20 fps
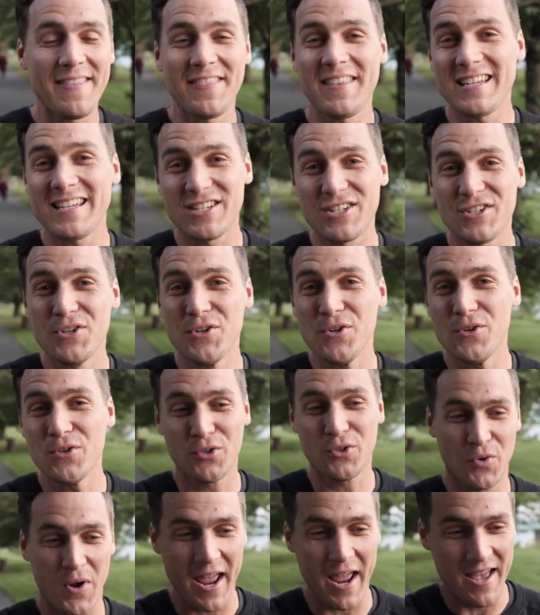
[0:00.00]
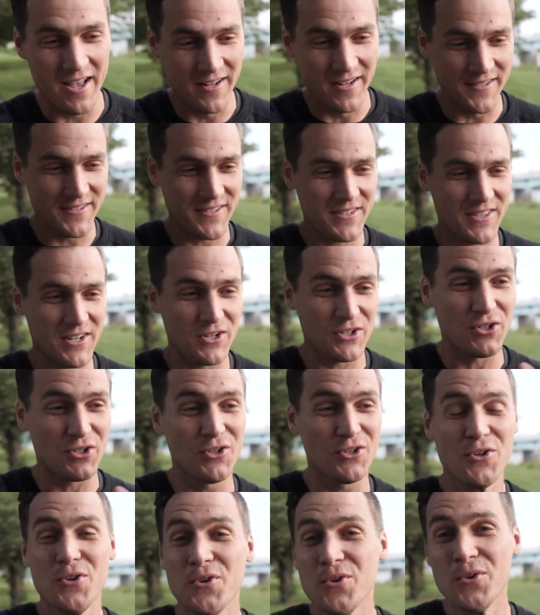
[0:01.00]
add a ton of different
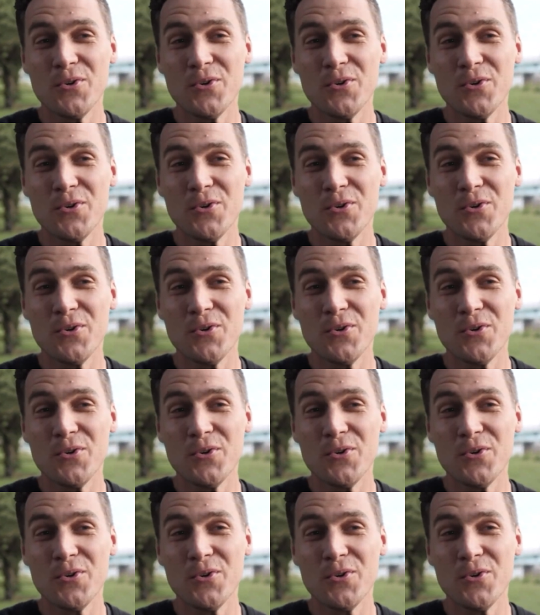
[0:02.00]
graphics and